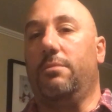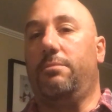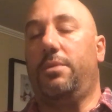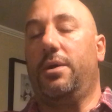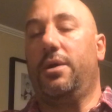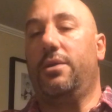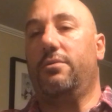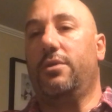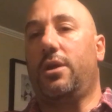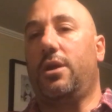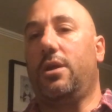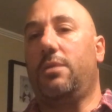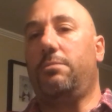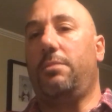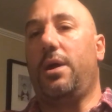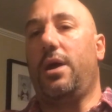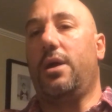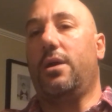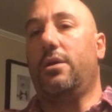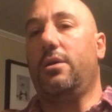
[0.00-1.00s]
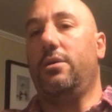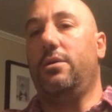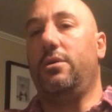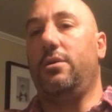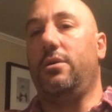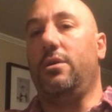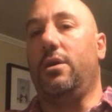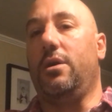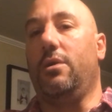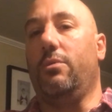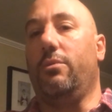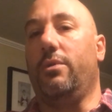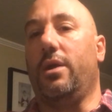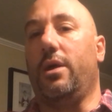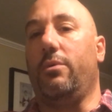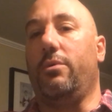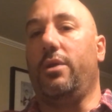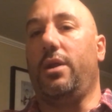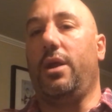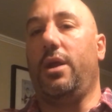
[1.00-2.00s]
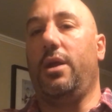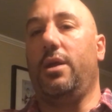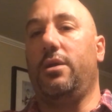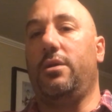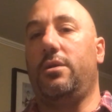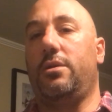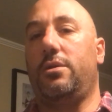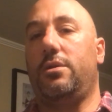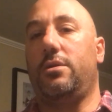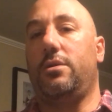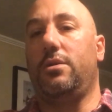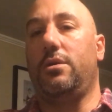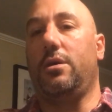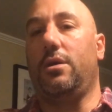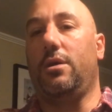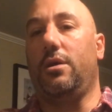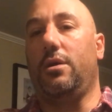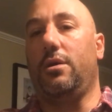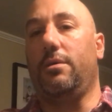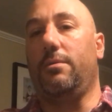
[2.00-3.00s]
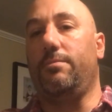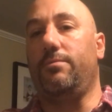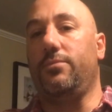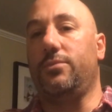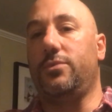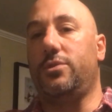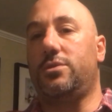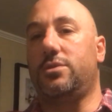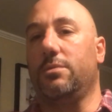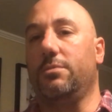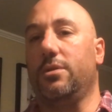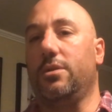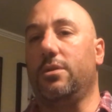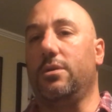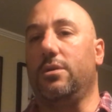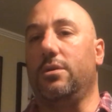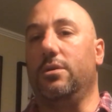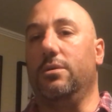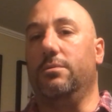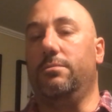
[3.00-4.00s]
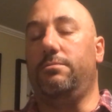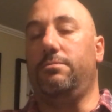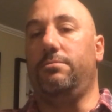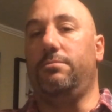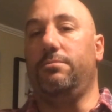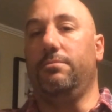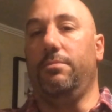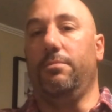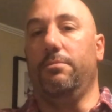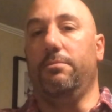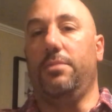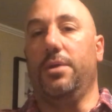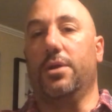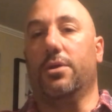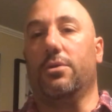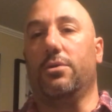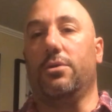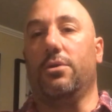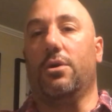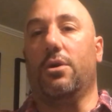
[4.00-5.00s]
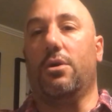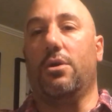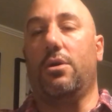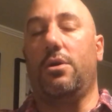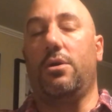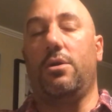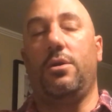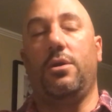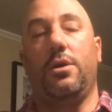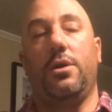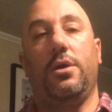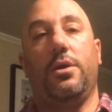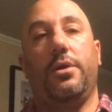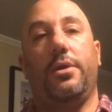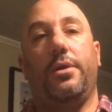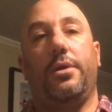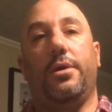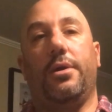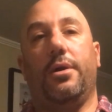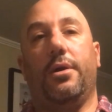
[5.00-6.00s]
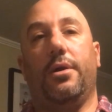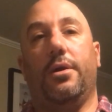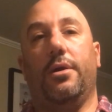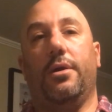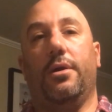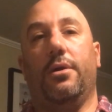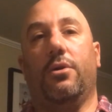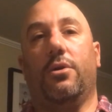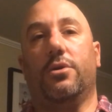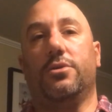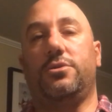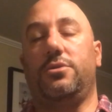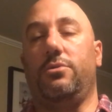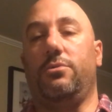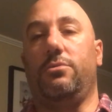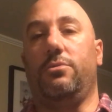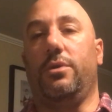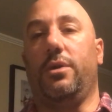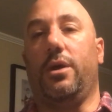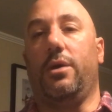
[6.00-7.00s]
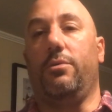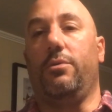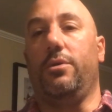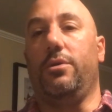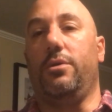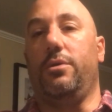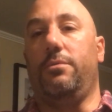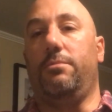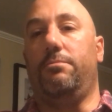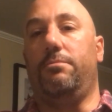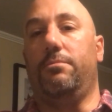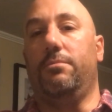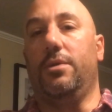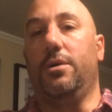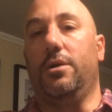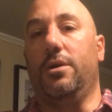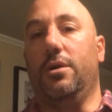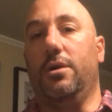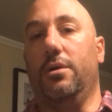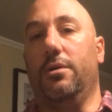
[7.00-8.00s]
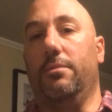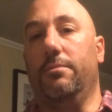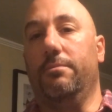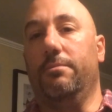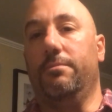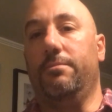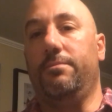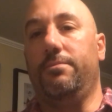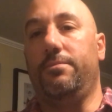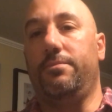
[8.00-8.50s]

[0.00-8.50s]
pedal kickback when I would hit some of the bigger gnar. Also, when I would when